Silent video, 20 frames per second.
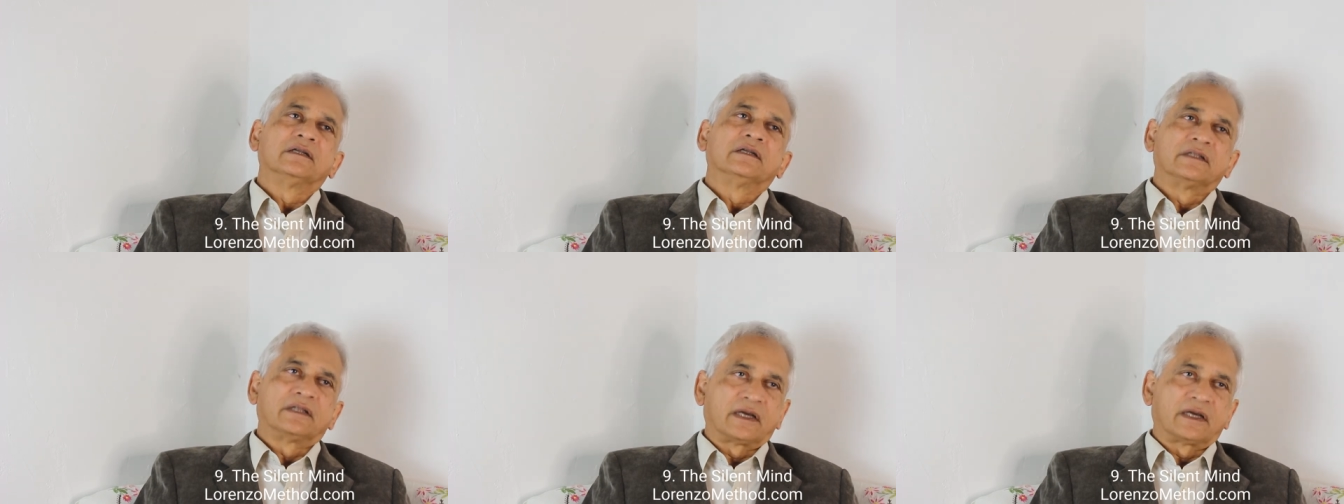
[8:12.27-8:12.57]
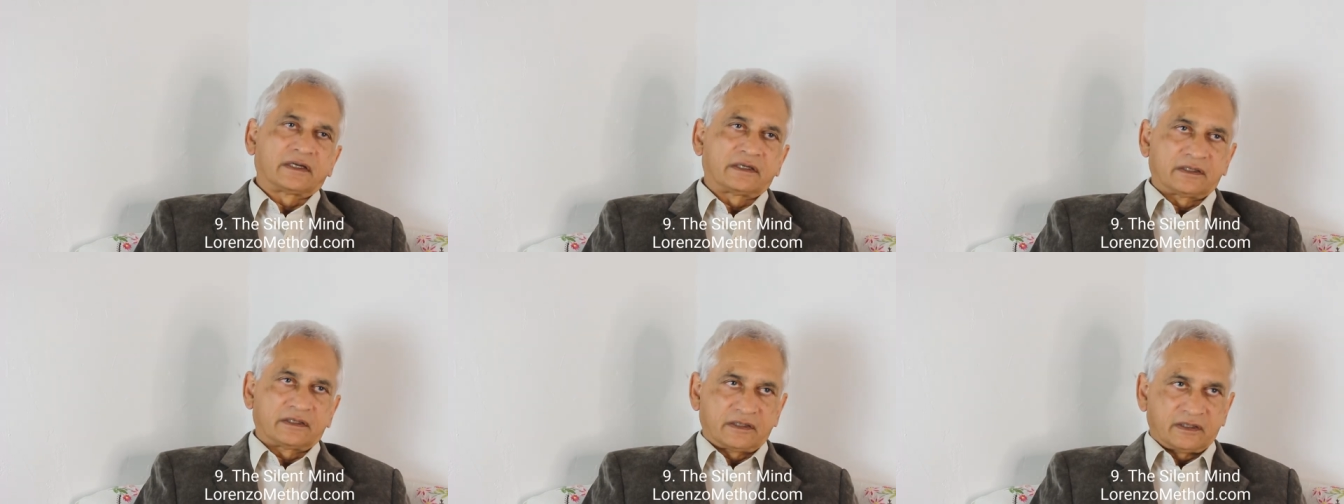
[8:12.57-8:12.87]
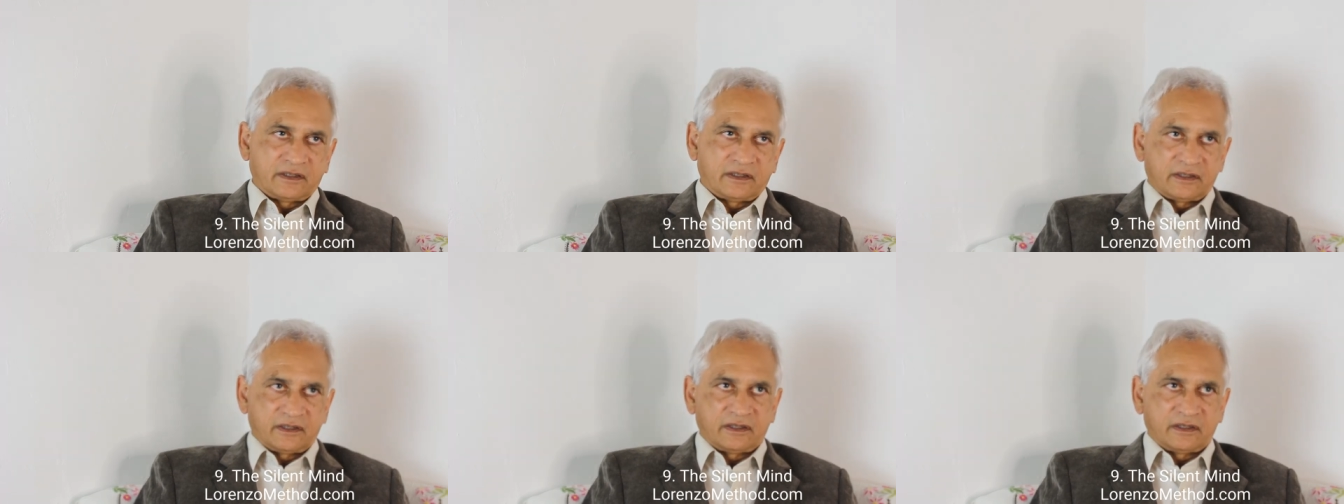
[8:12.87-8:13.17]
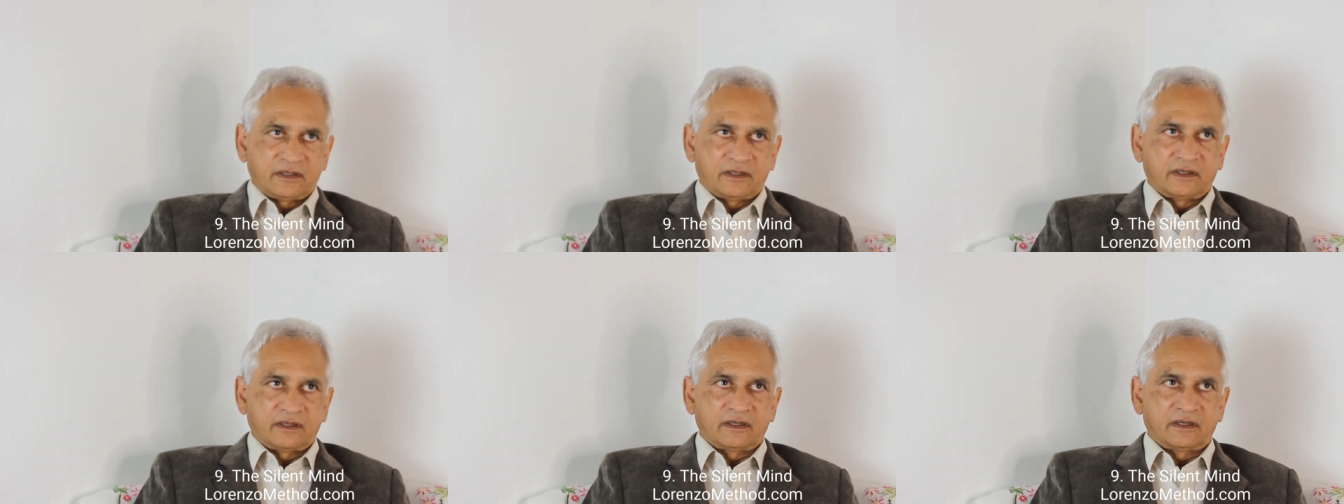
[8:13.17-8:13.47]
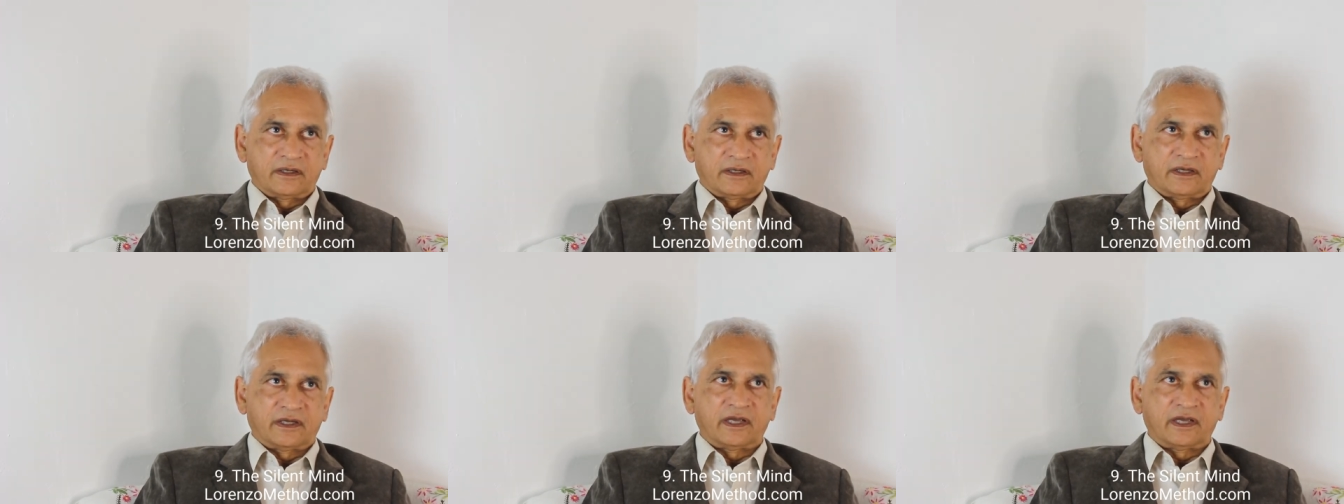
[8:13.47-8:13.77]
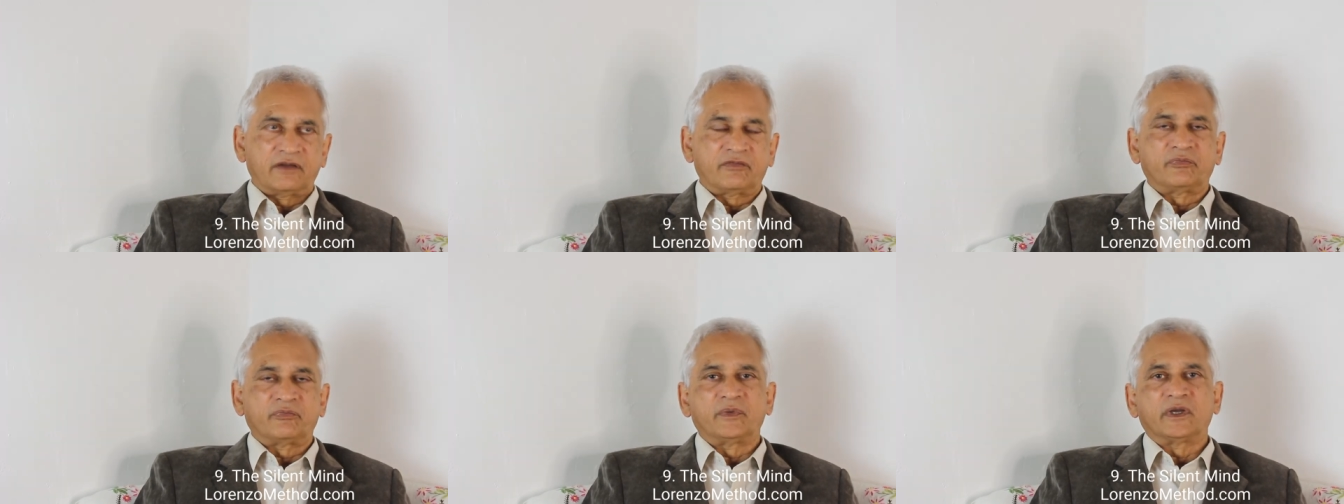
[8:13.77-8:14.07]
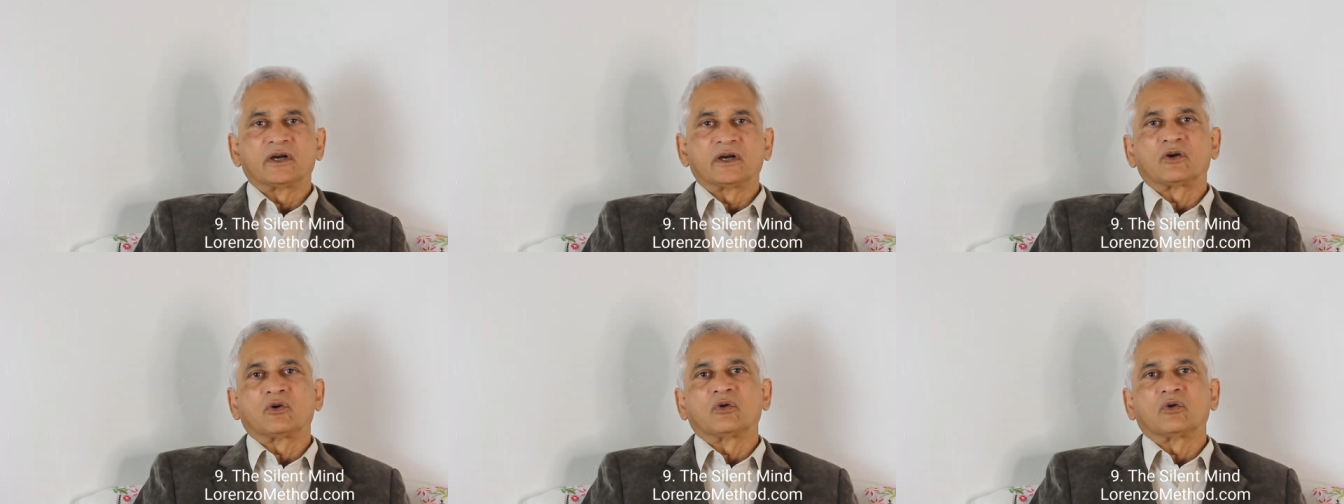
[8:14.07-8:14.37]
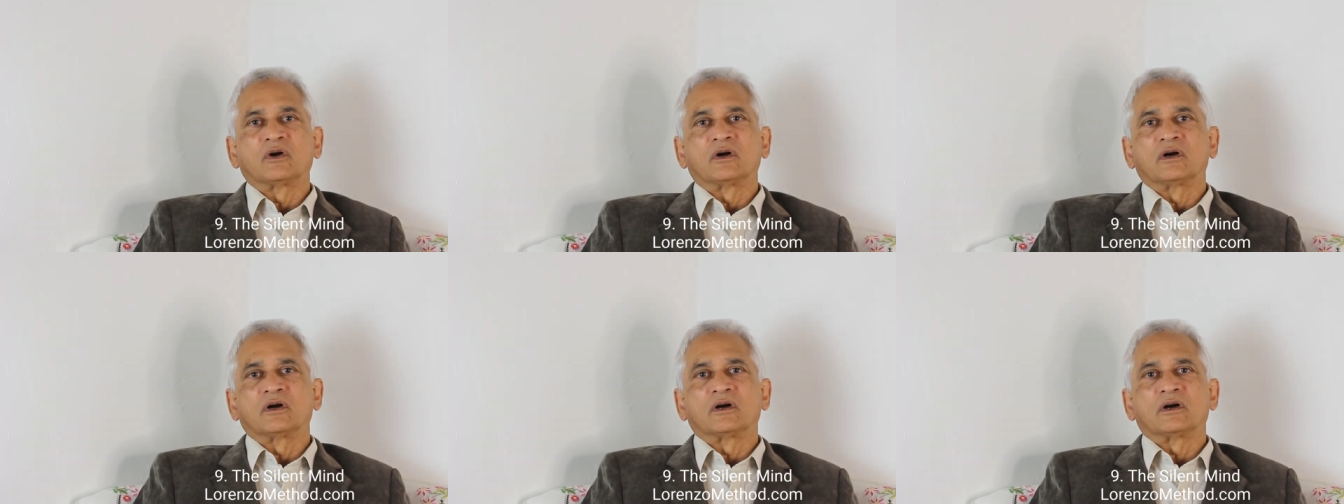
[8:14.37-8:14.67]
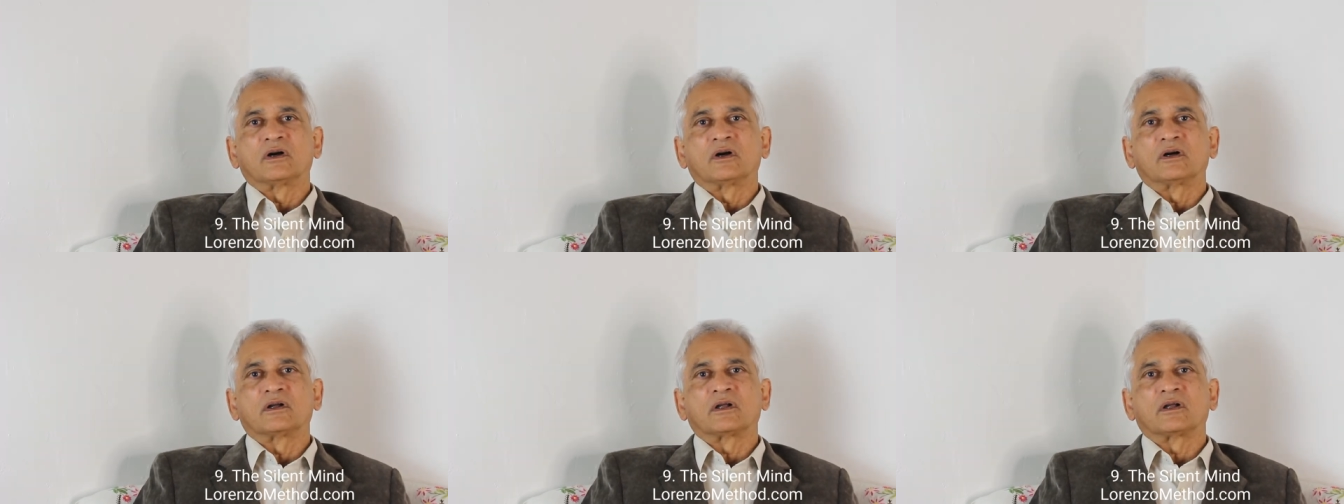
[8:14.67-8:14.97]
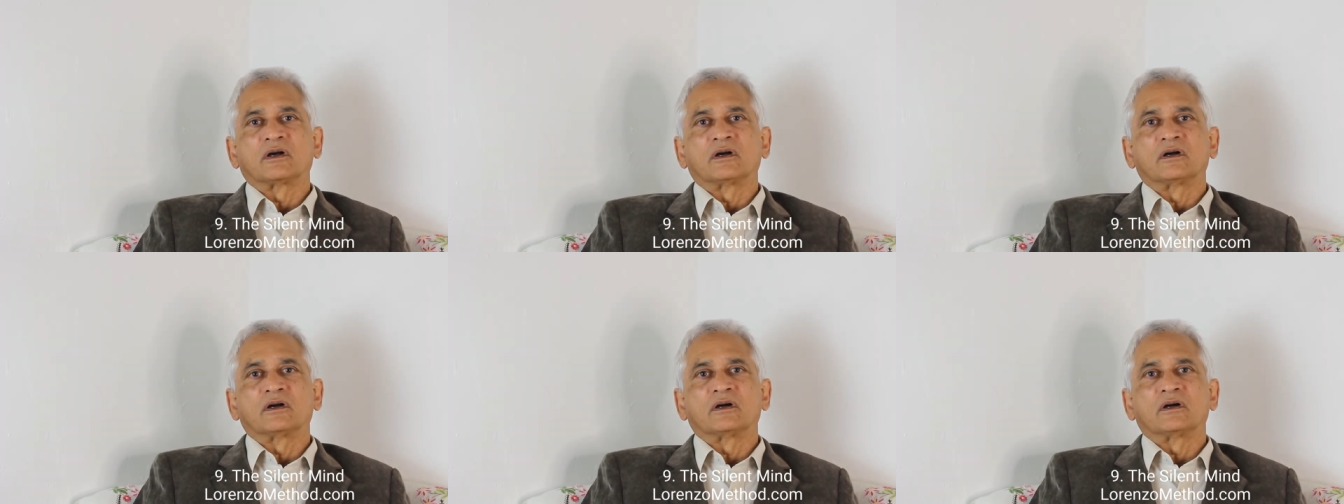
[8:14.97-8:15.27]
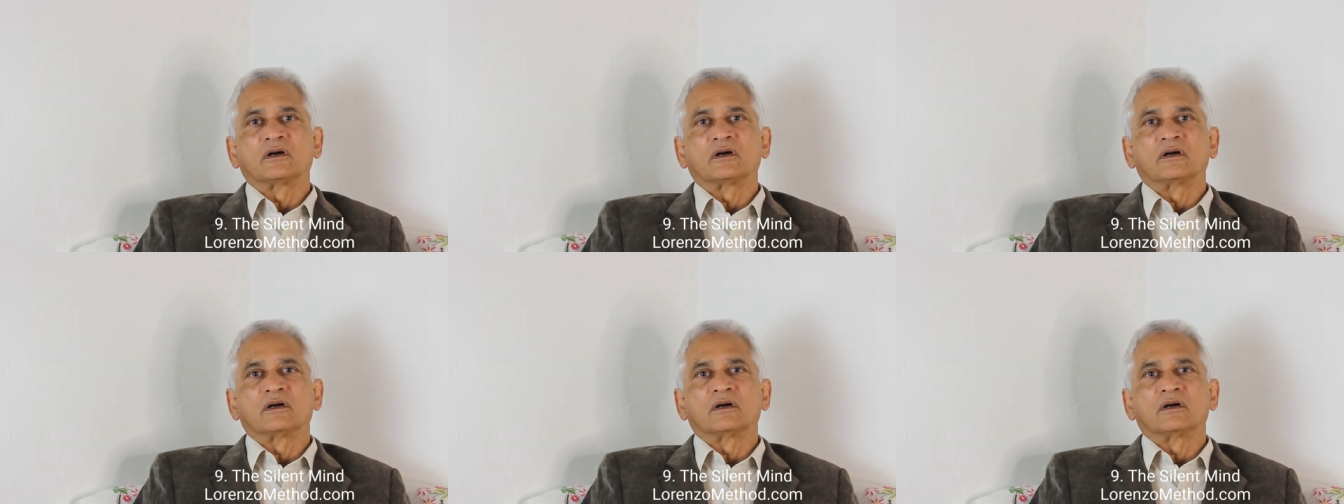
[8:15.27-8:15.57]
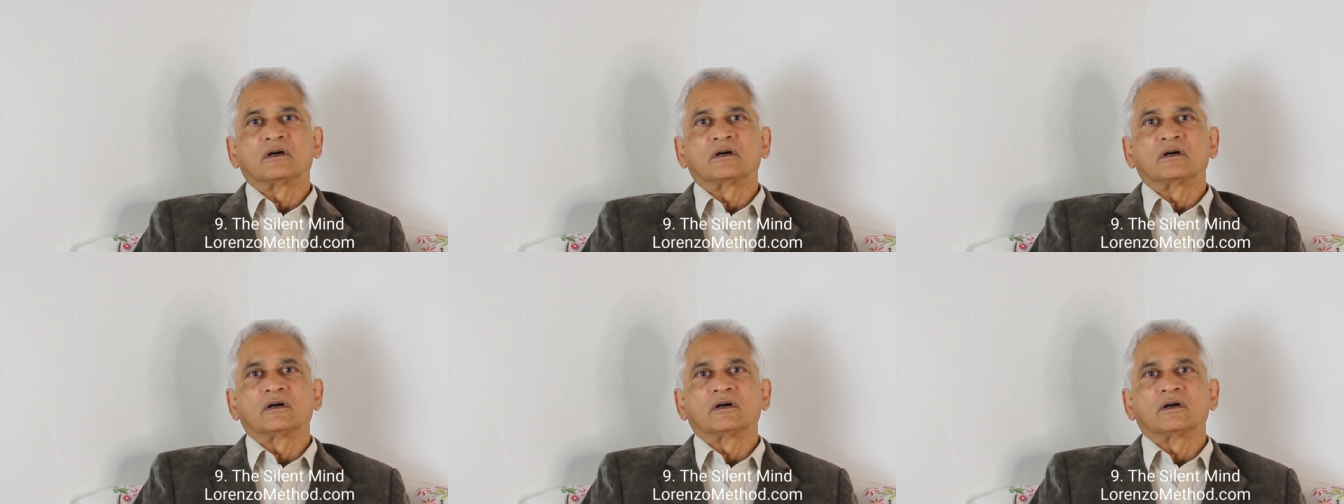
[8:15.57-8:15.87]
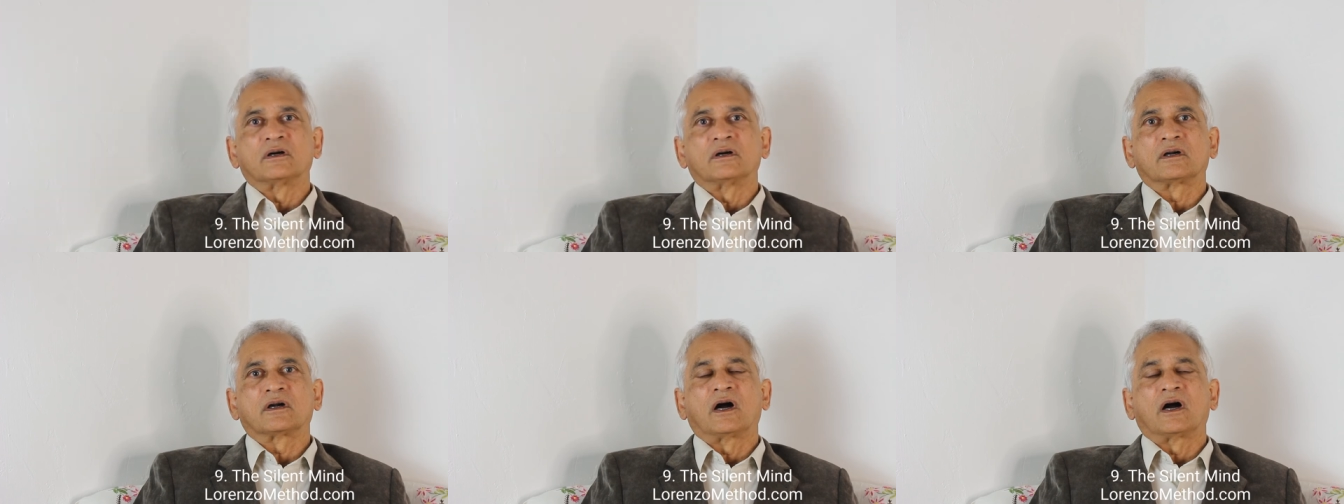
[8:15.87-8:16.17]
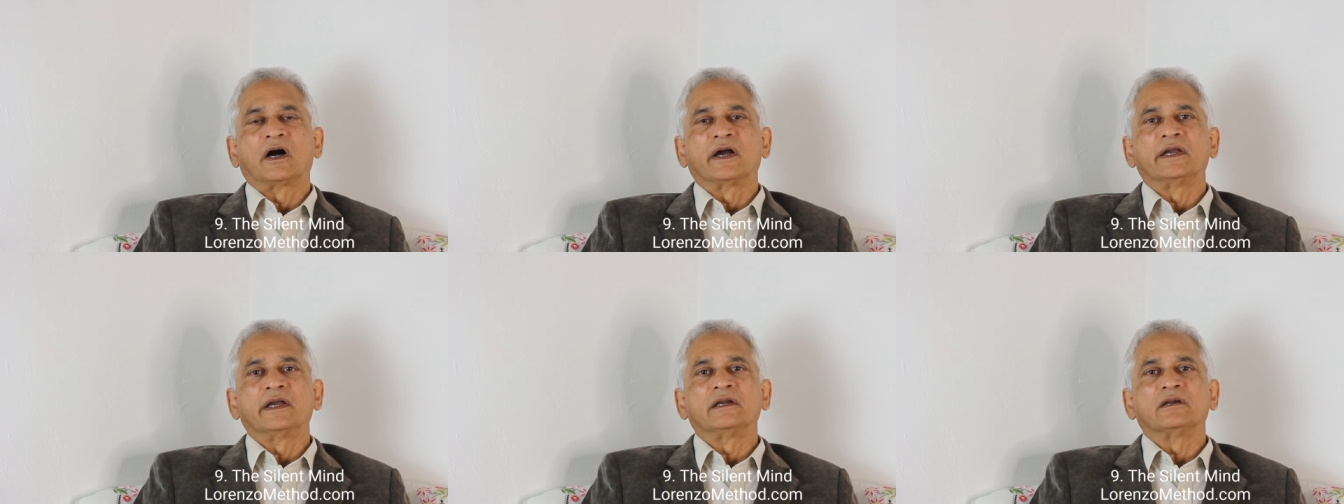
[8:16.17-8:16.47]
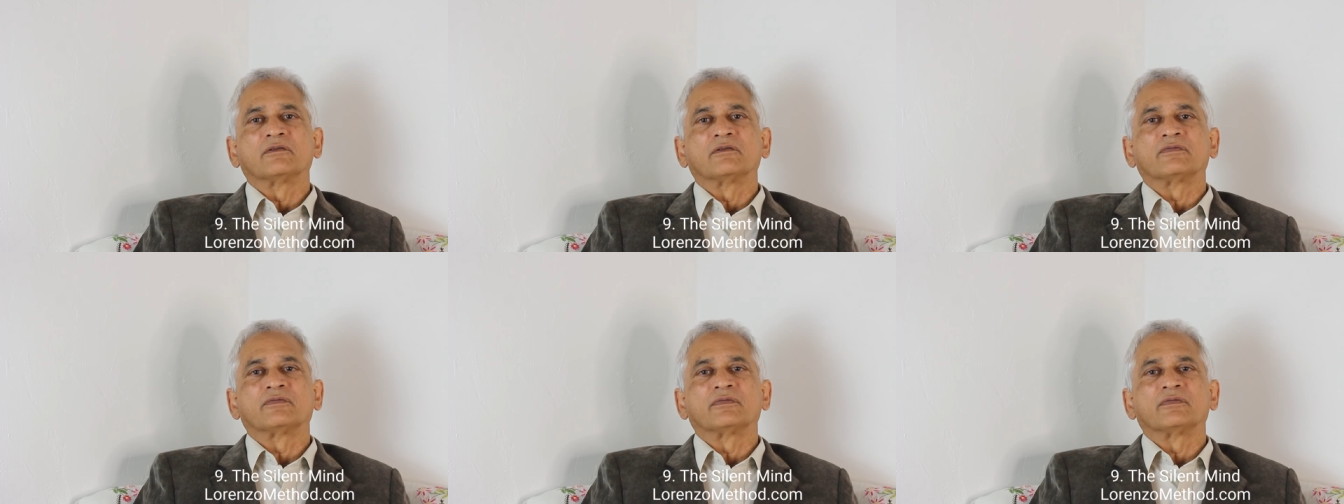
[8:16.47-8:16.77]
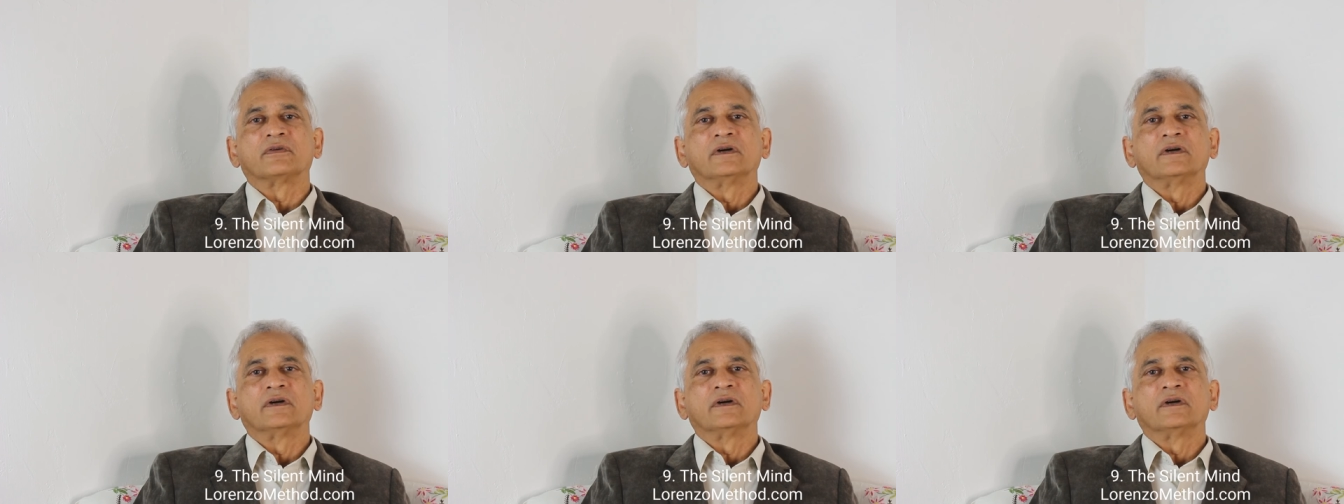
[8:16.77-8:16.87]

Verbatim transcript: that uh, gave me a, a, a, a, kind of